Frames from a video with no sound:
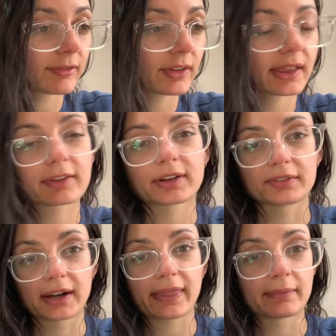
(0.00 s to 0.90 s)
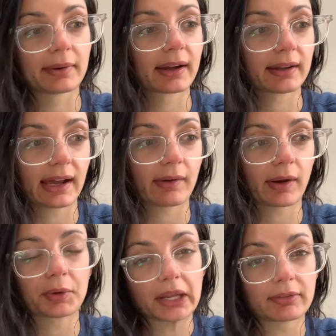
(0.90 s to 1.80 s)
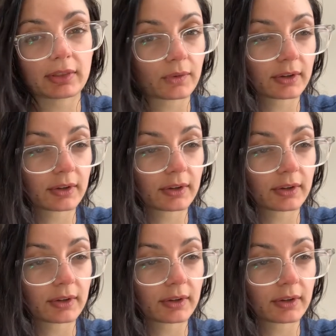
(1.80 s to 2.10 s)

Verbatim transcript: feel like if I read that book now, I would give it three